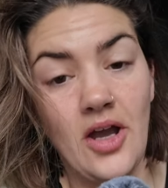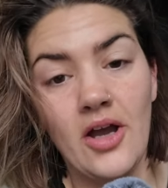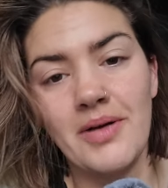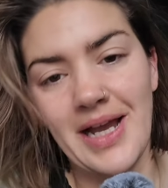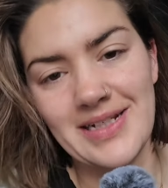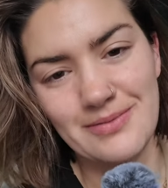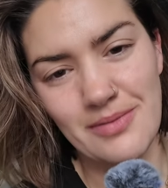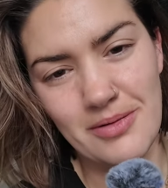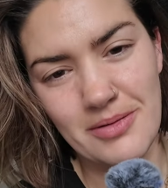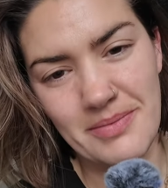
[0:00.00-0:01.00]
Oh, and
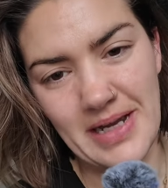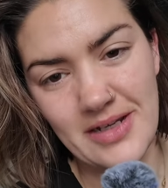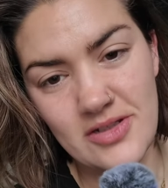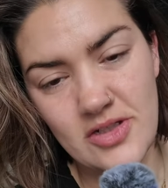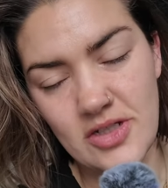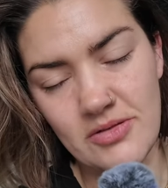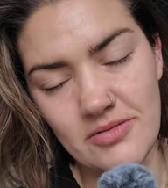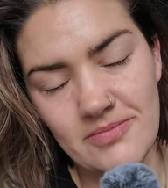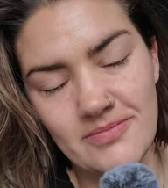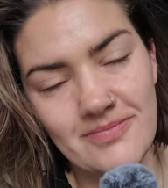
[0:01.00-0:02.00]
welcome back to
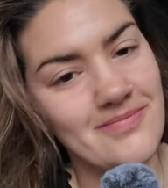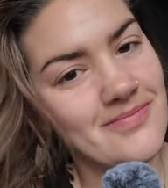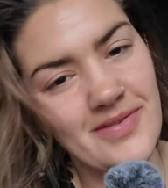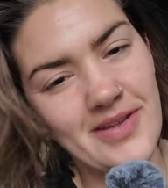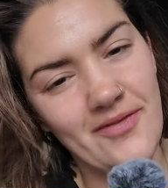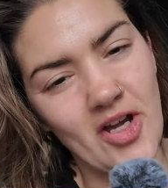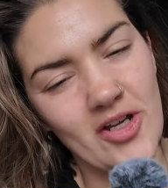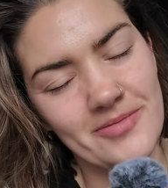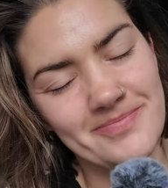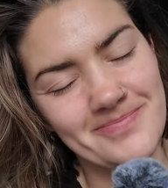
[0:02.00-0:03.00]
the vlog.